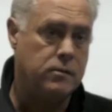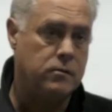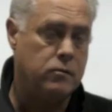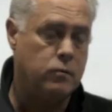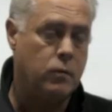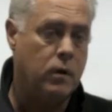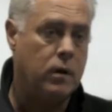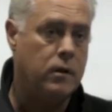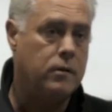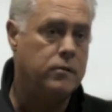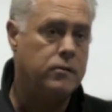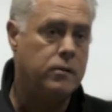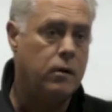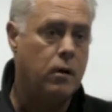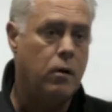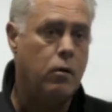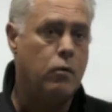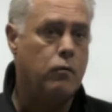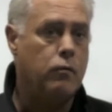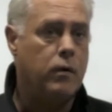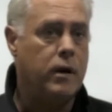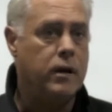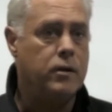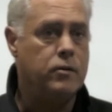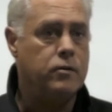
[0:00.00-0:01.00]
as well as a
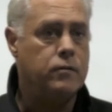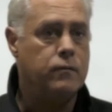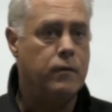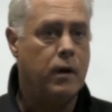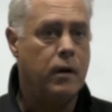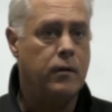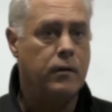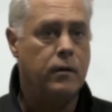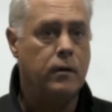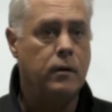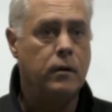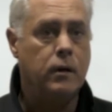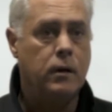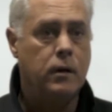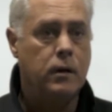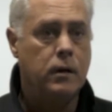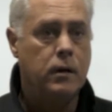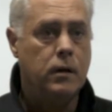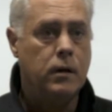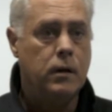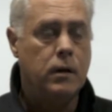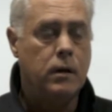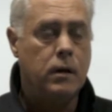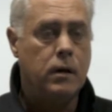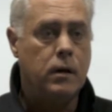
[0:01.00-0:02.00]
whole range of other
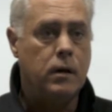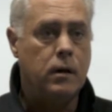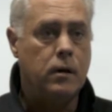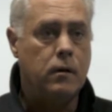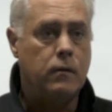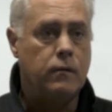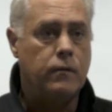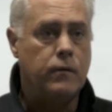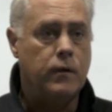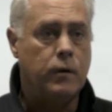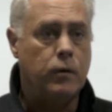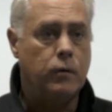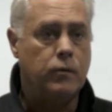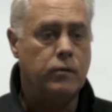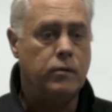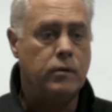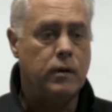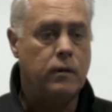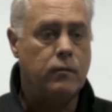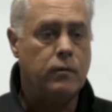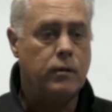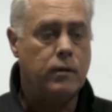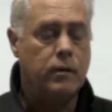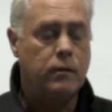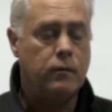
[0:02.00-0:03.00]
fields, and
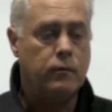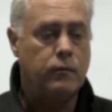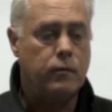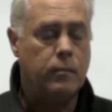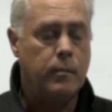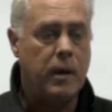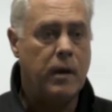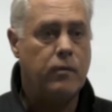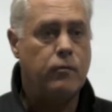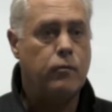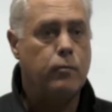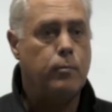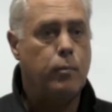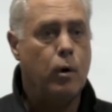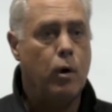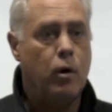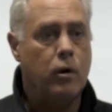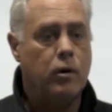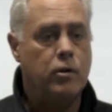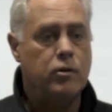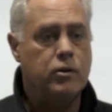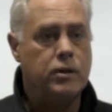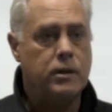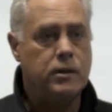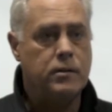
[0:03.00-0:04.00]
everything from
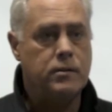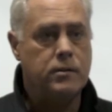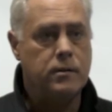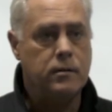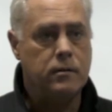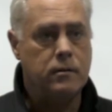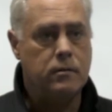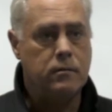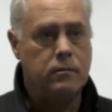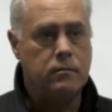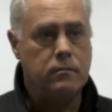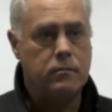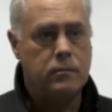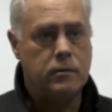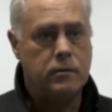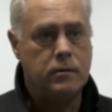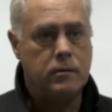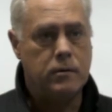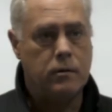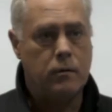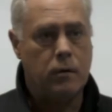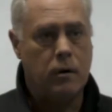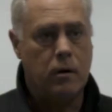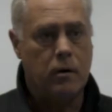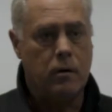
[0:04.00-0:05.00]
anthropology to
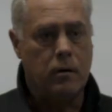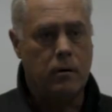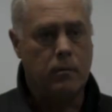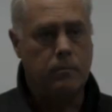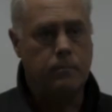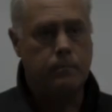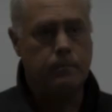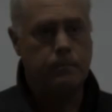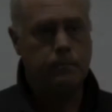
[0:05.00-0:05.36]
art.